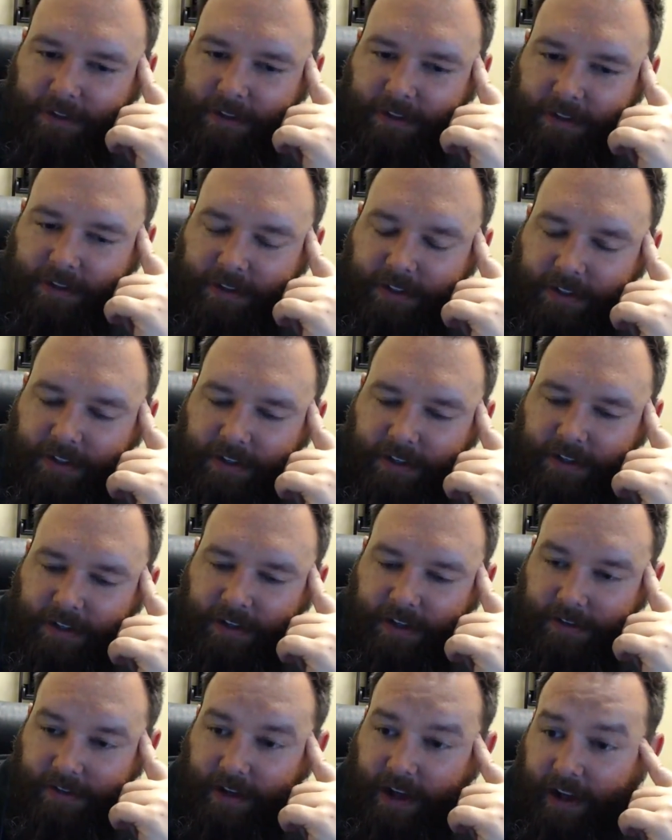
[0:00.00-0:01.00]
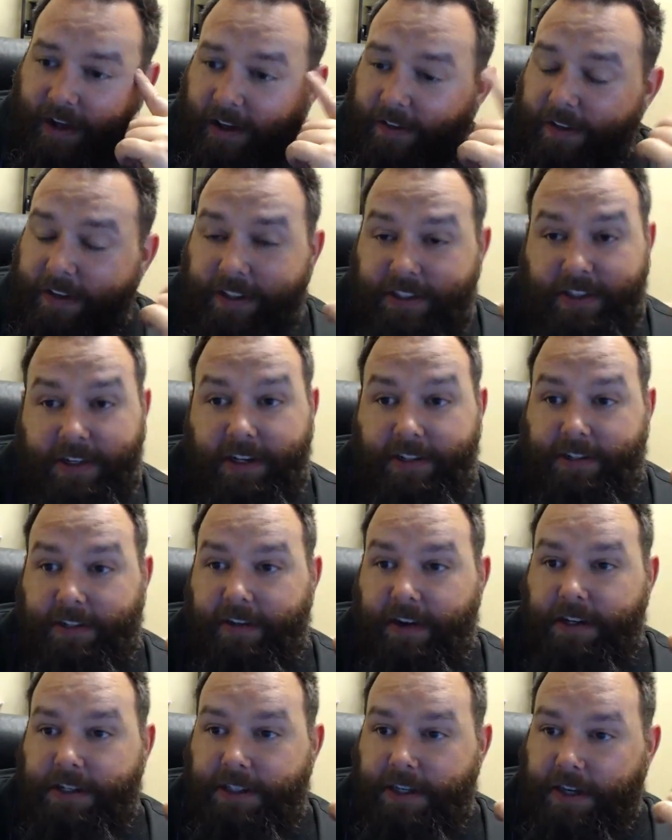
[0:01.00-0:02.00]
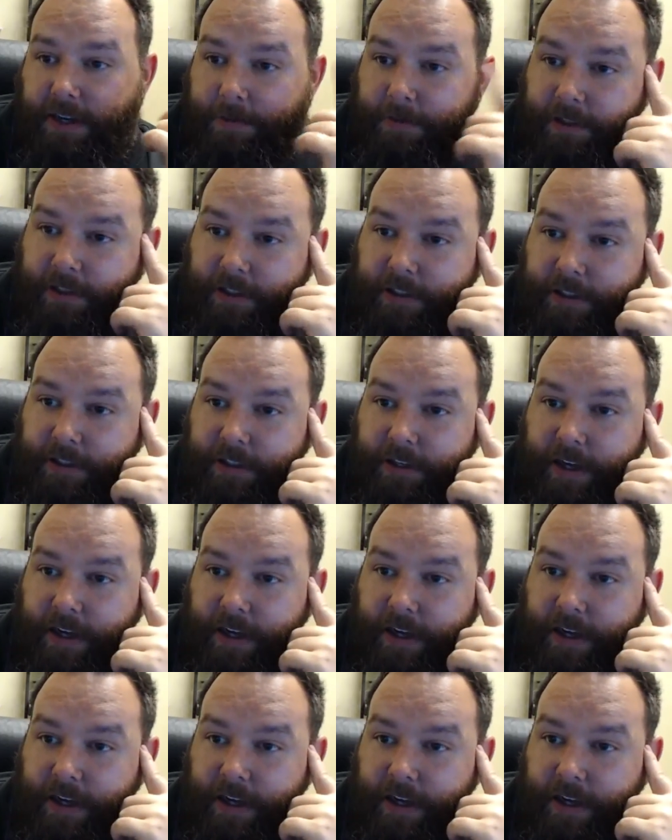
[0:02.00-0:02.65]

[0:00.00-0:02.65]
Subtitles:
But I think she does a great job in here.